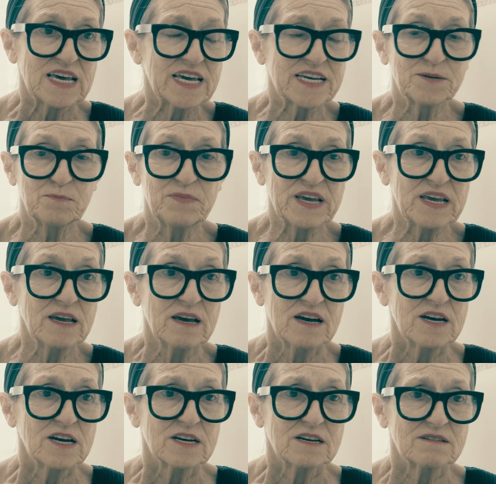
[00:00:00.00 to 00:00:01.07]
It'd
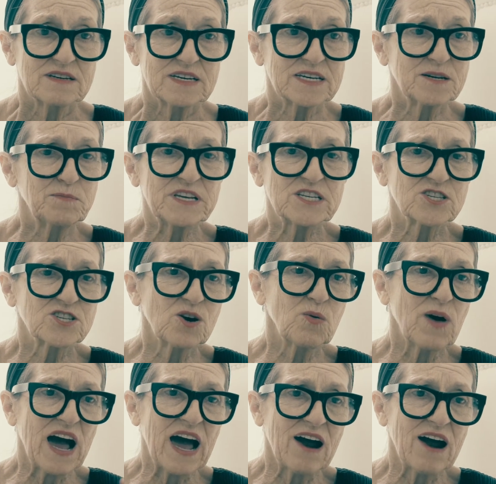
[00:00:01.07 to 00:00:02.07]
be so